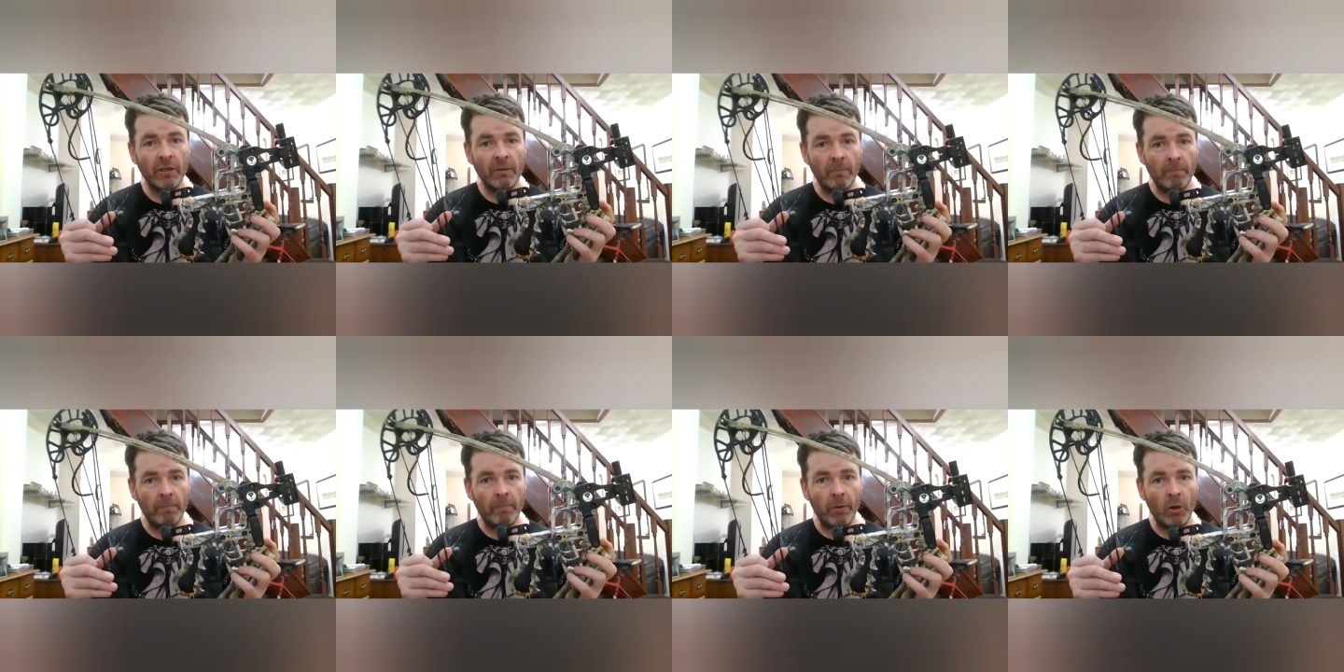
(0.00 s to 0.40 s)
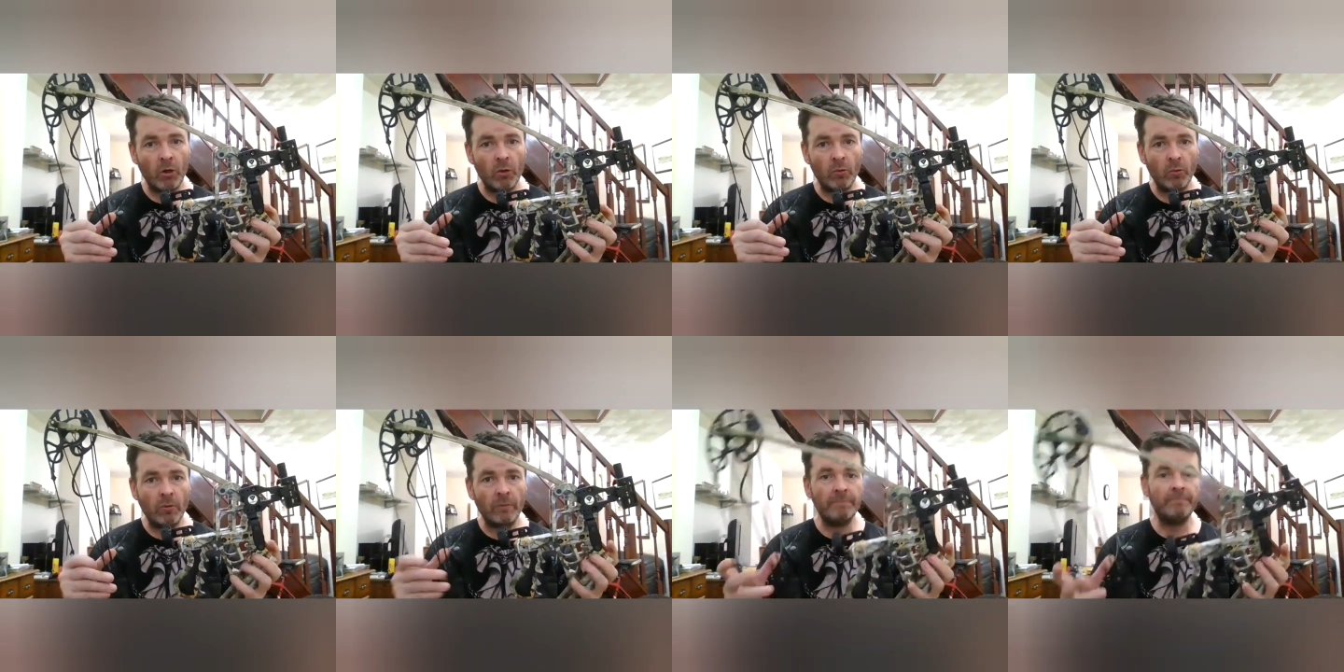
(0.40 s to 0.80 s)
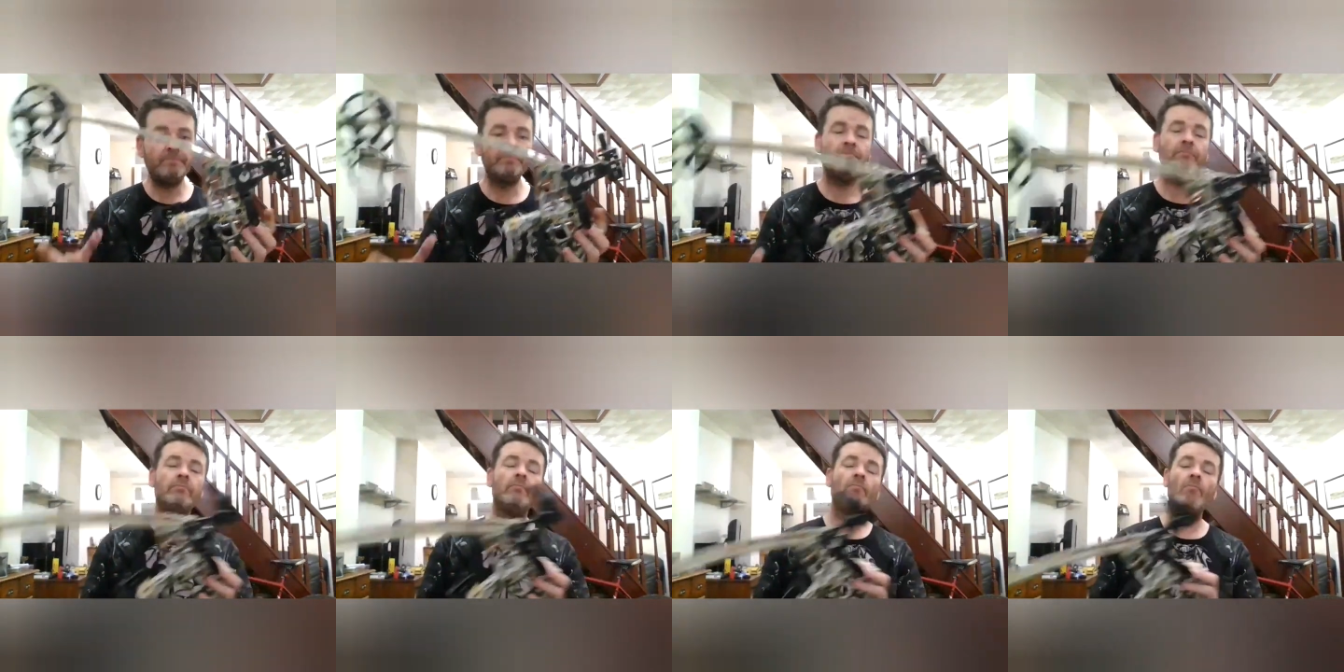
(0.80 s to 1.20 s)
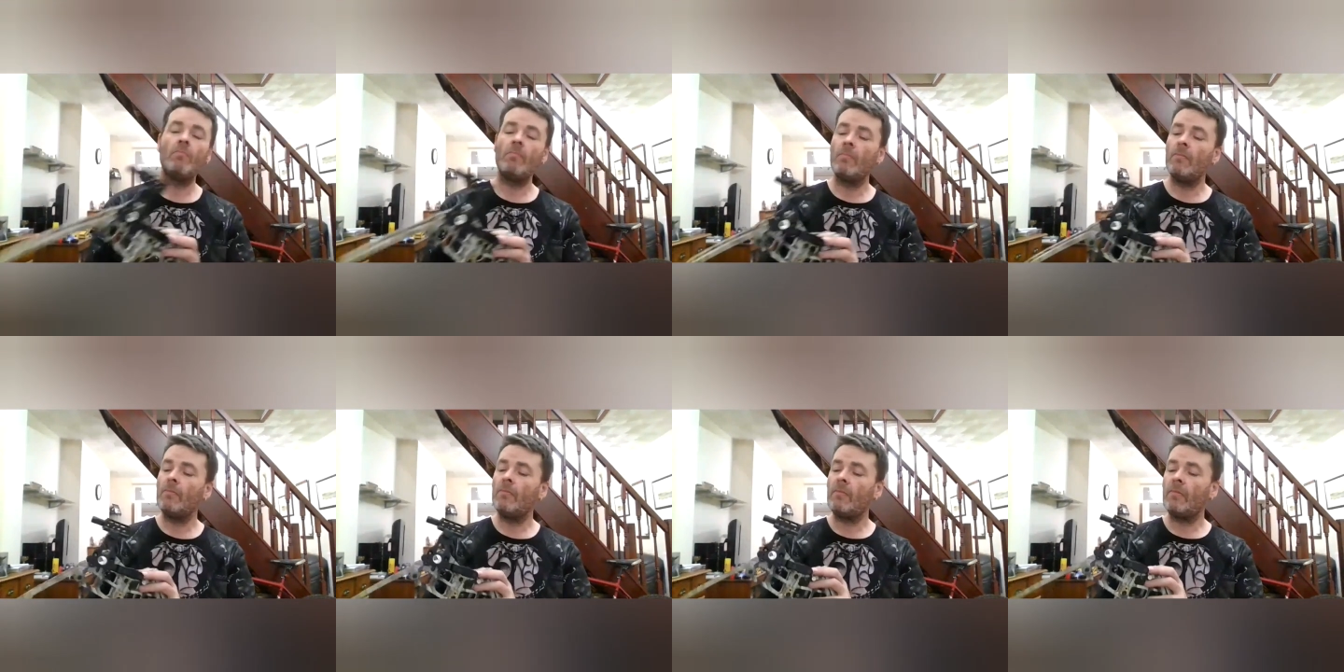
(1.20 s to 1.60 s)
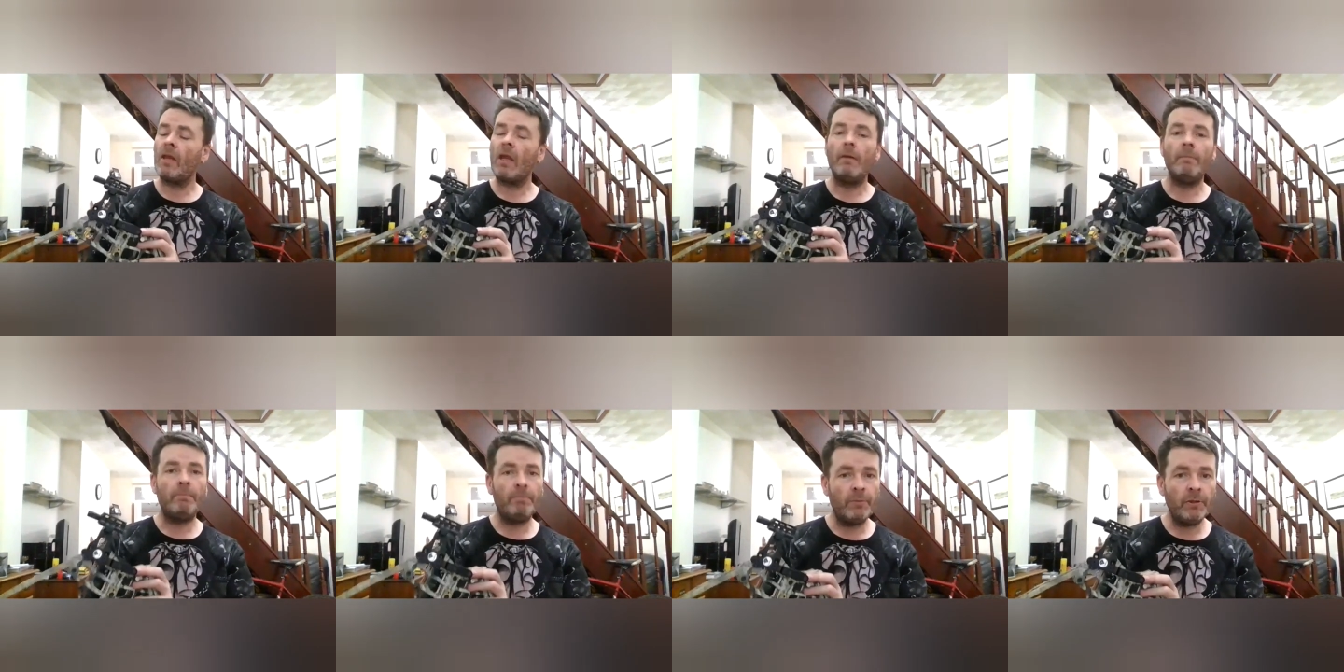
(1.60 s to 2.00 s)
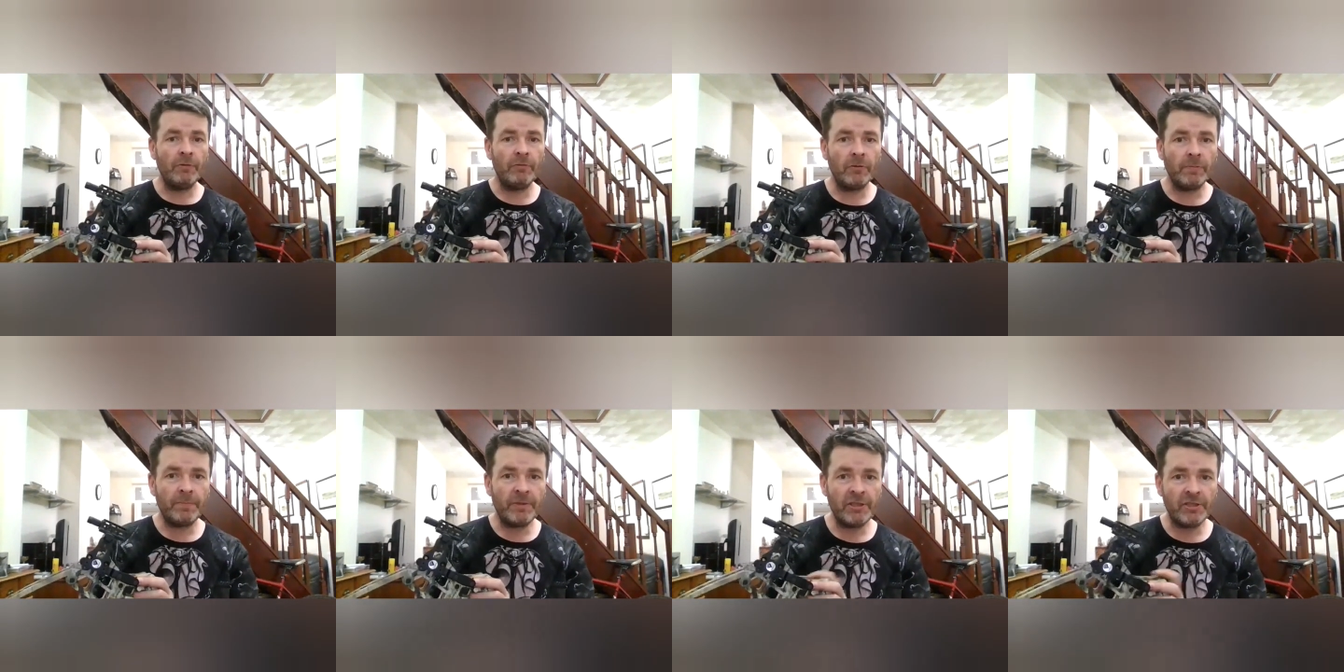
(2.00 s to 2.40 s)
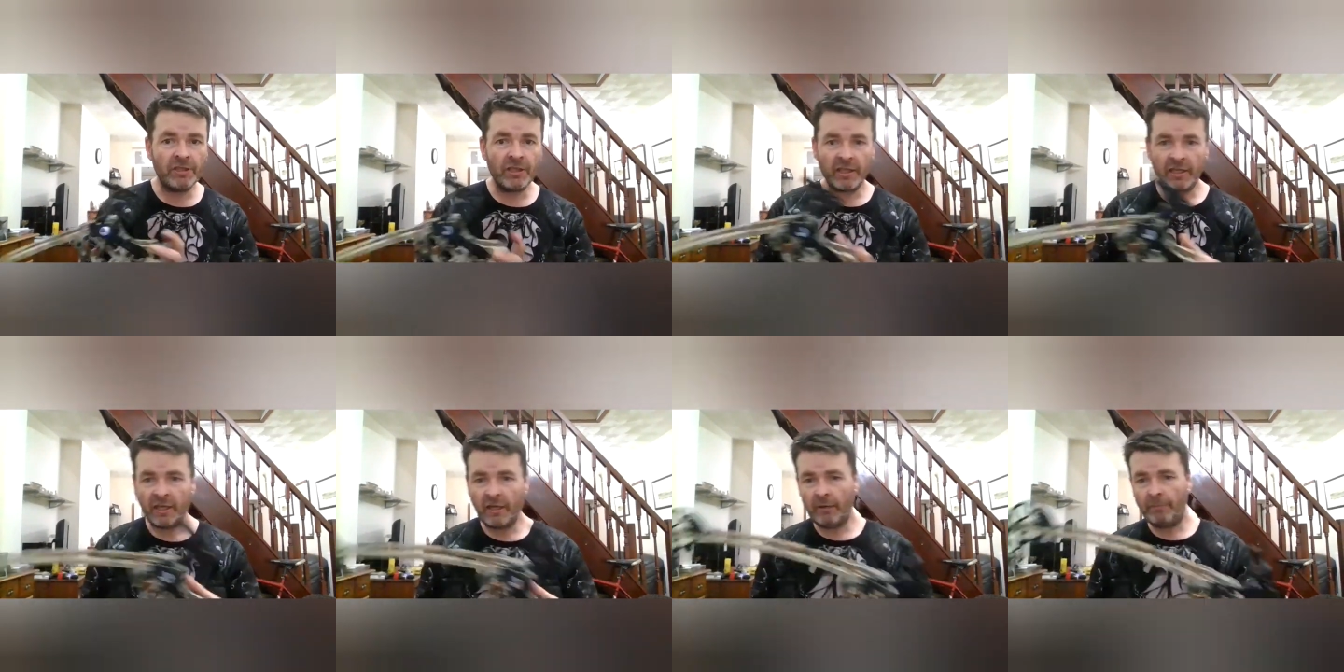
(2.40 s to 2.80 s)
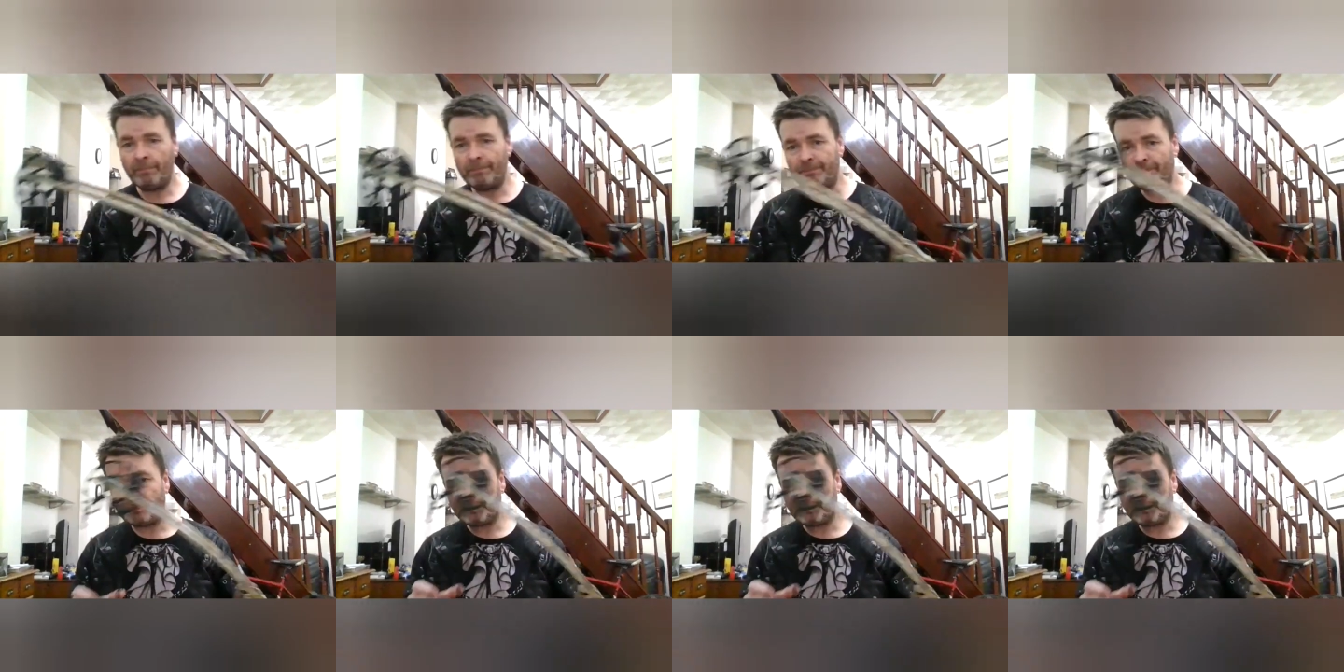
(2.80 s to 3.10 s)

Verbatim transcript: Bow. Beautiful piece of kit.